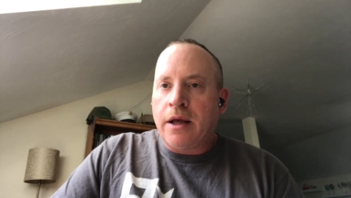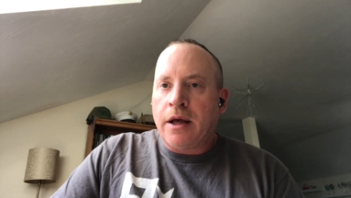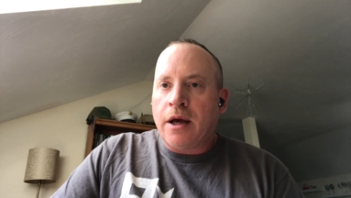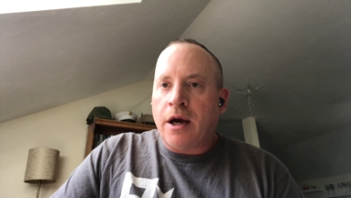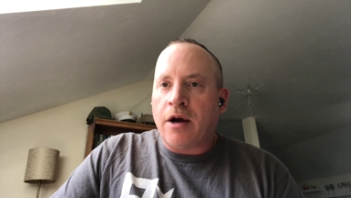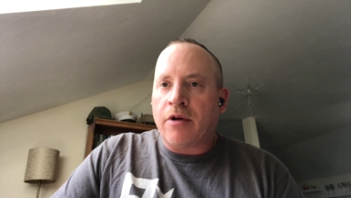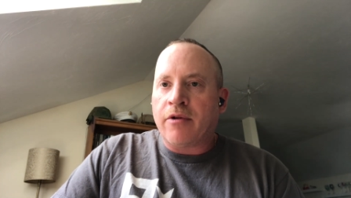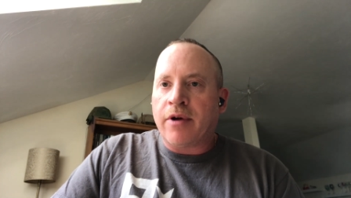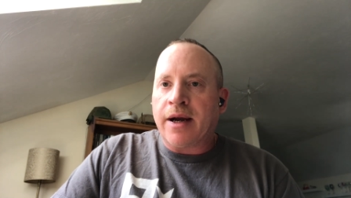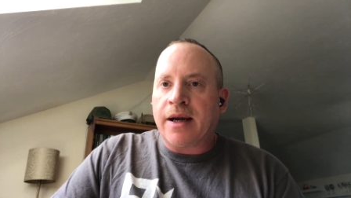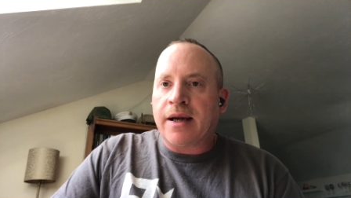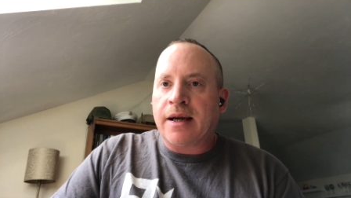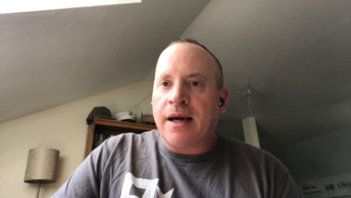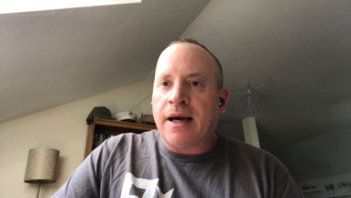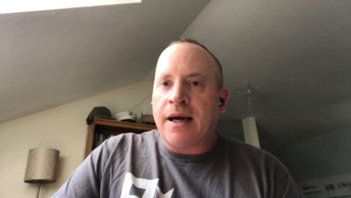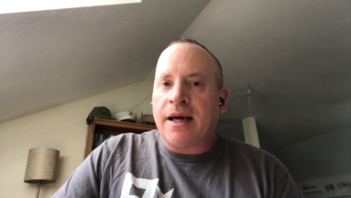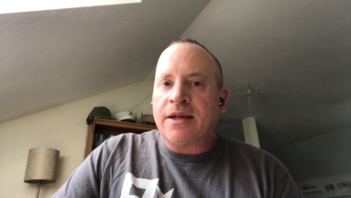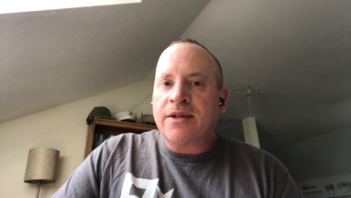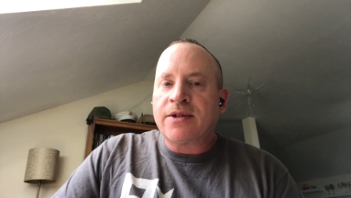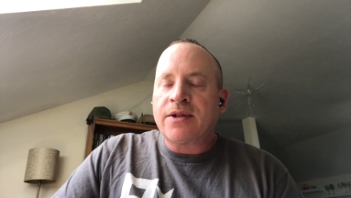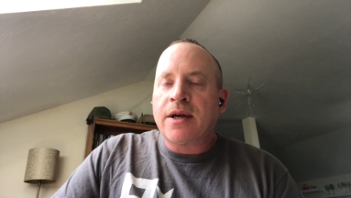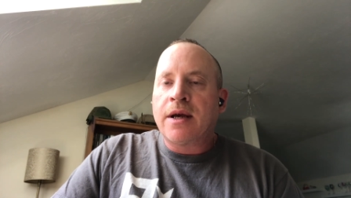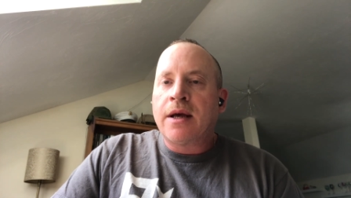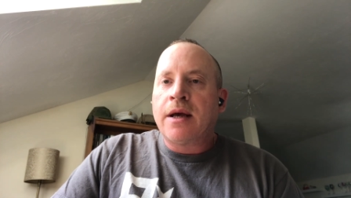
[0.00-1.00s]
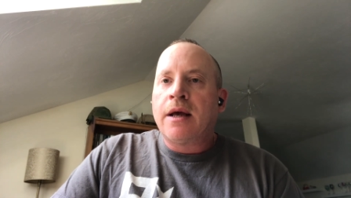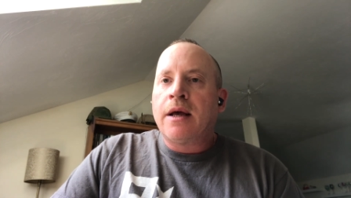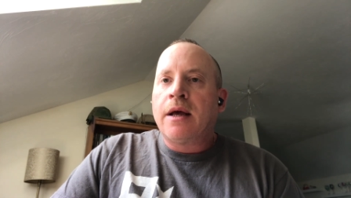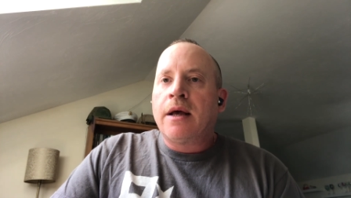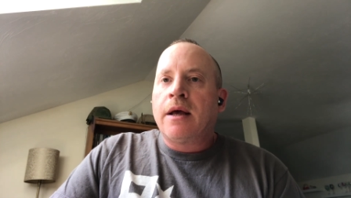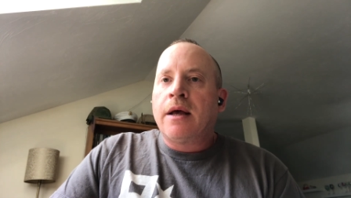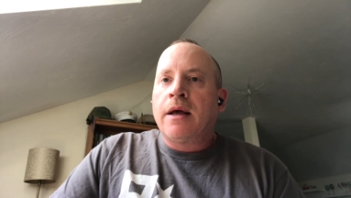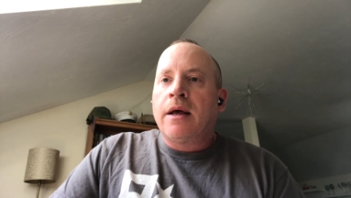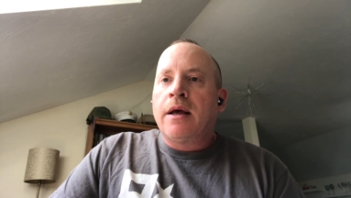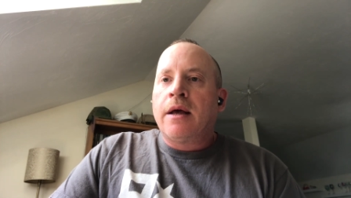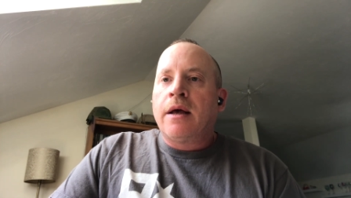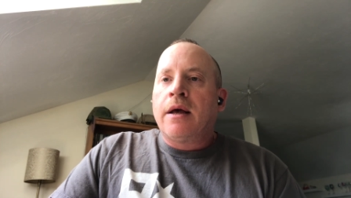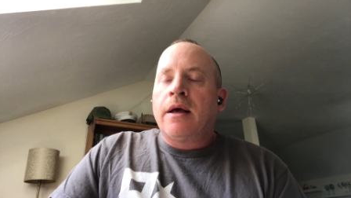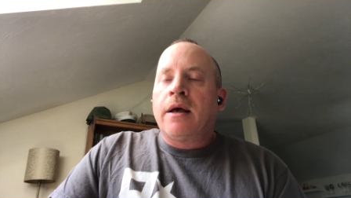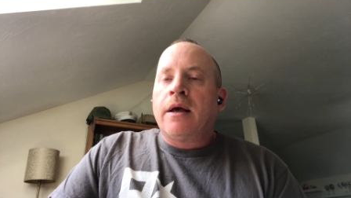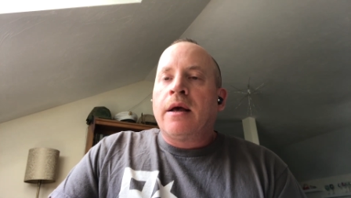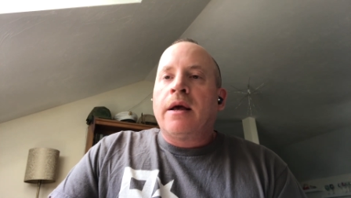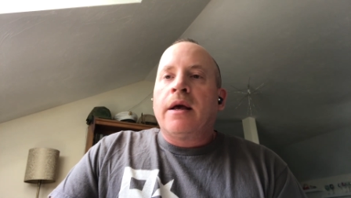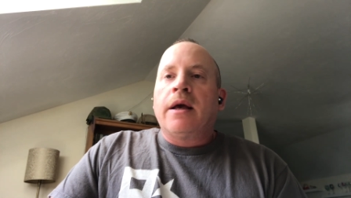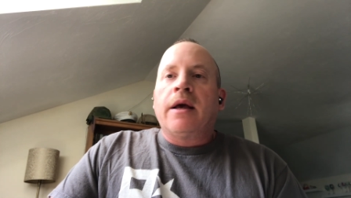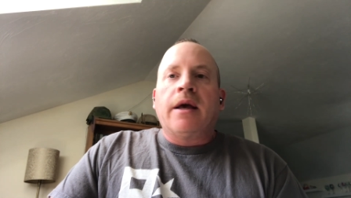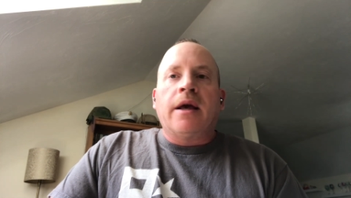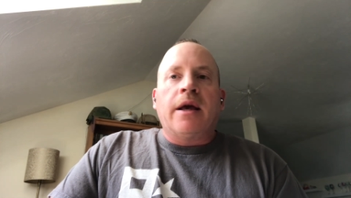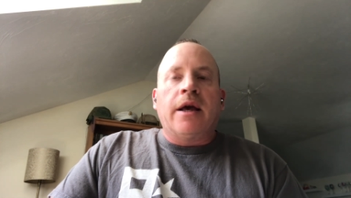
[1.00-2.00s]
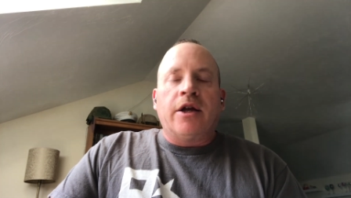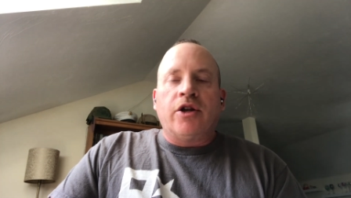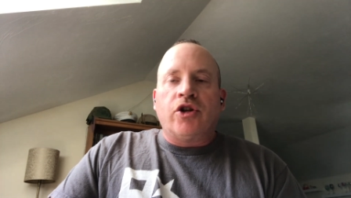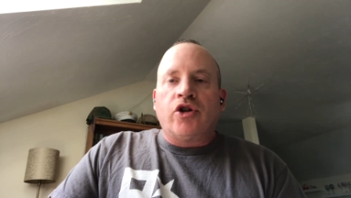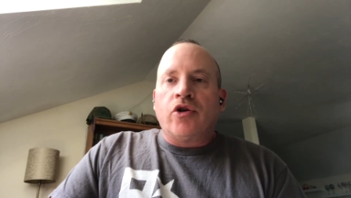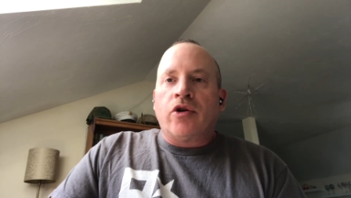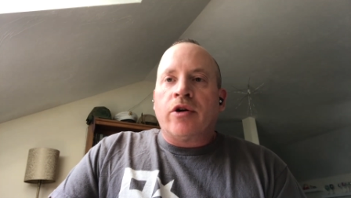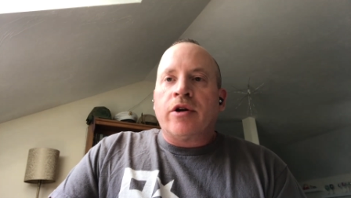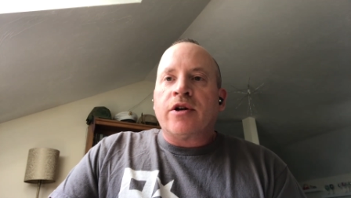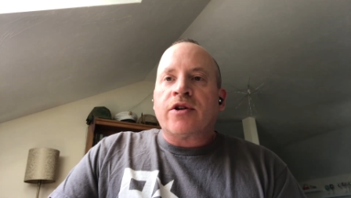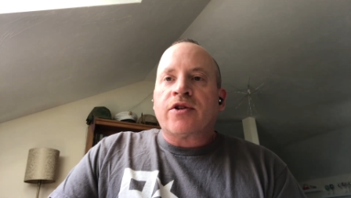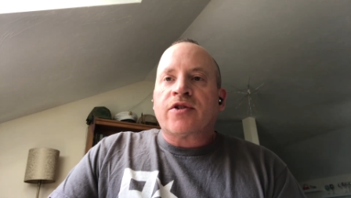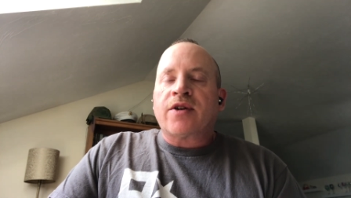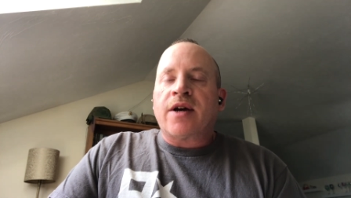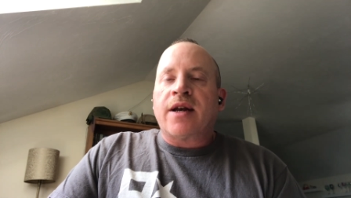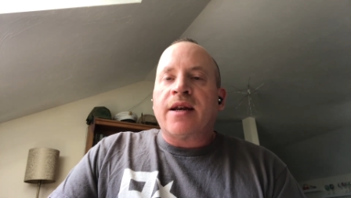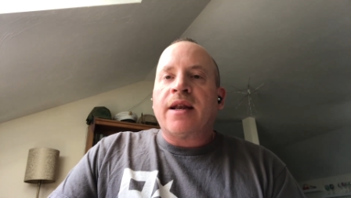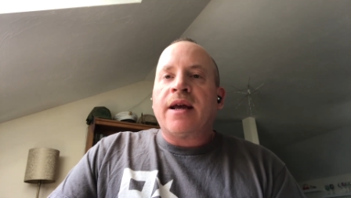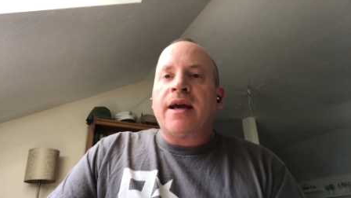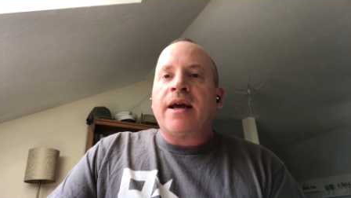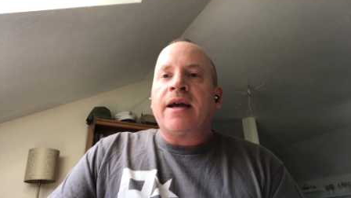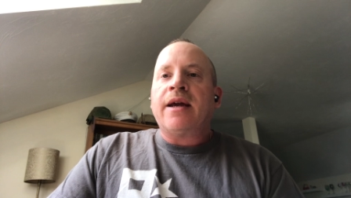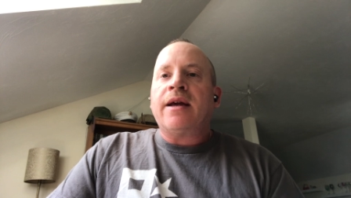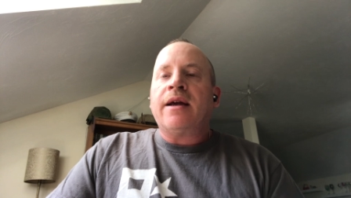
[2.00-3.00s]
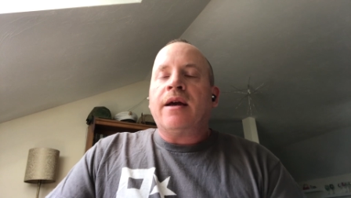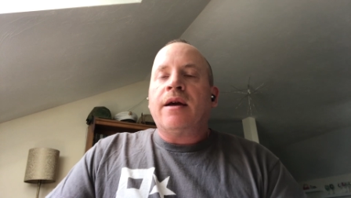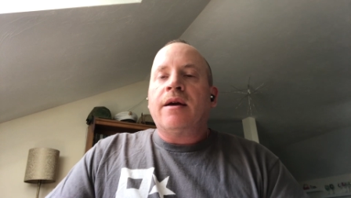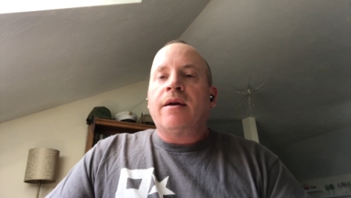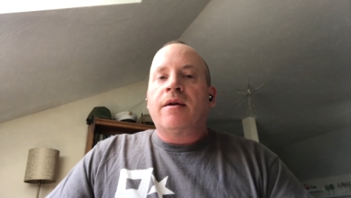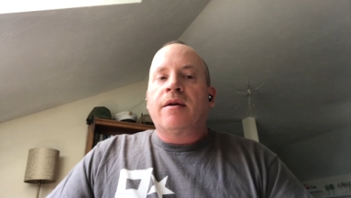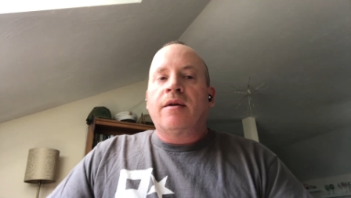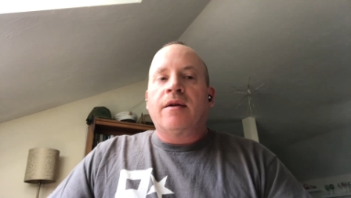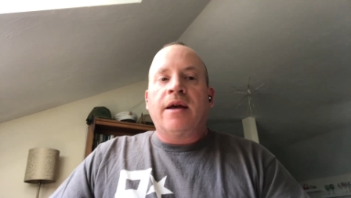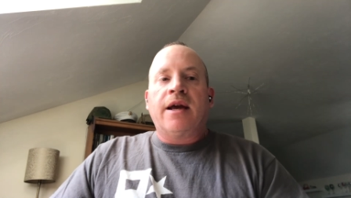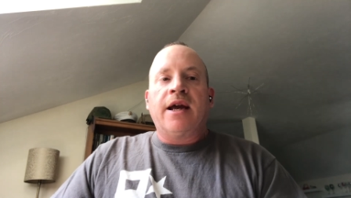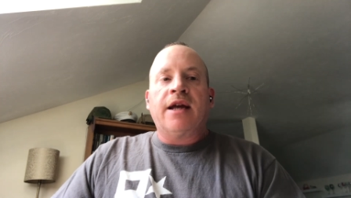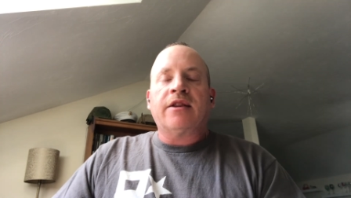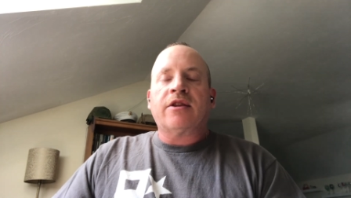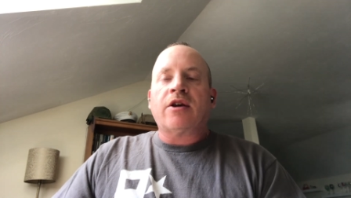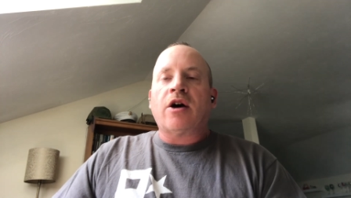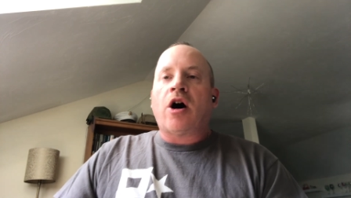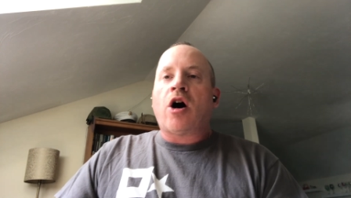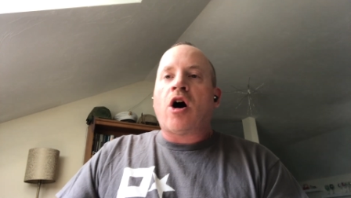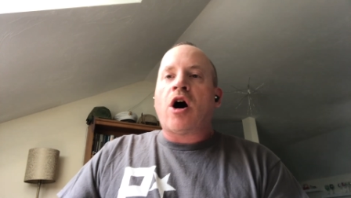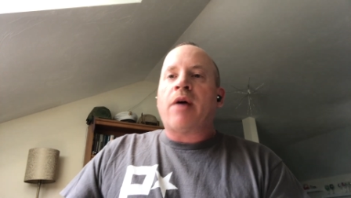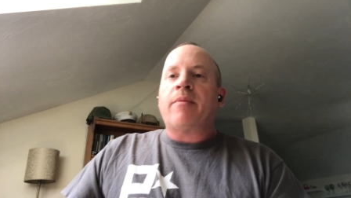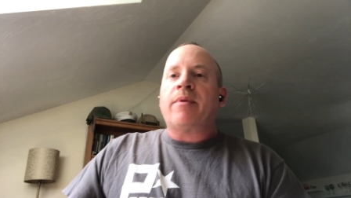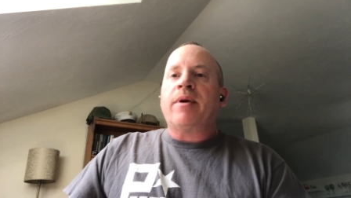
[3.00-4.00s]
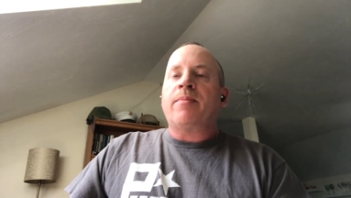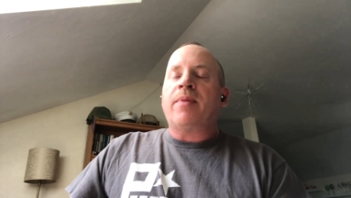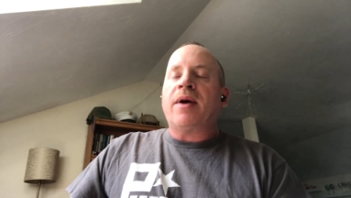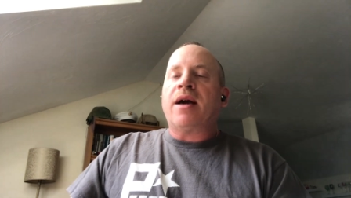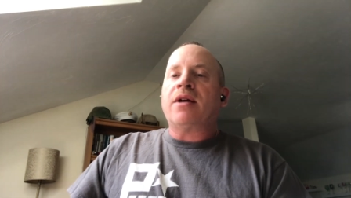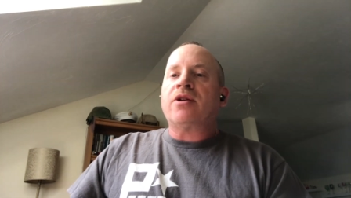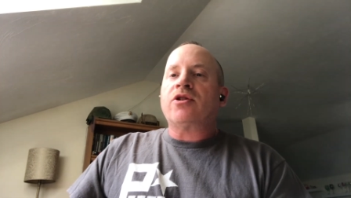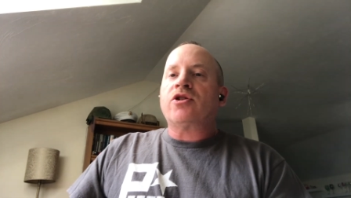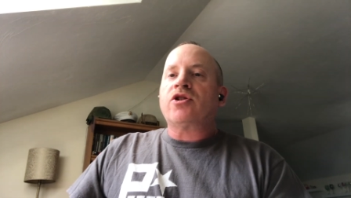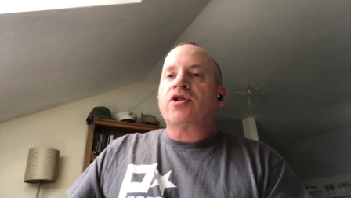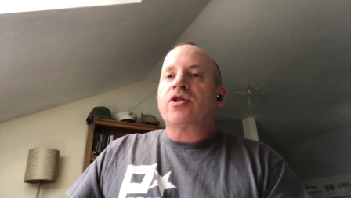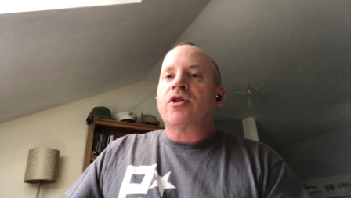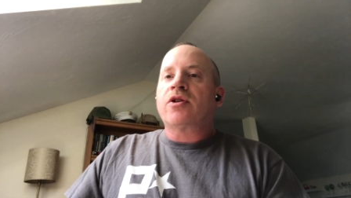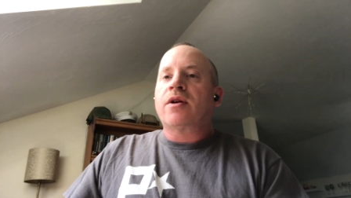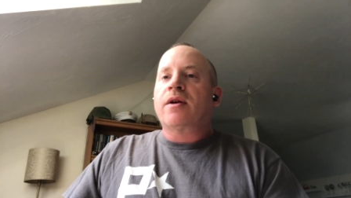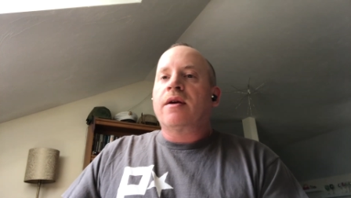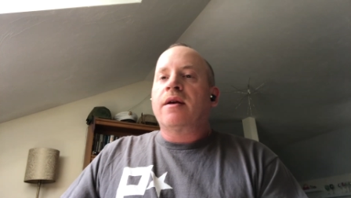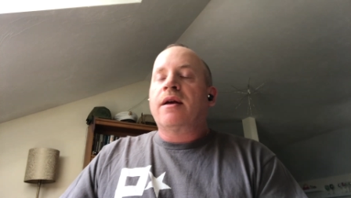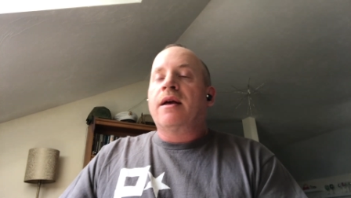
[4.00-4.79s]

All right, guys. Enjoy your Sunday. Hit the hobby bench.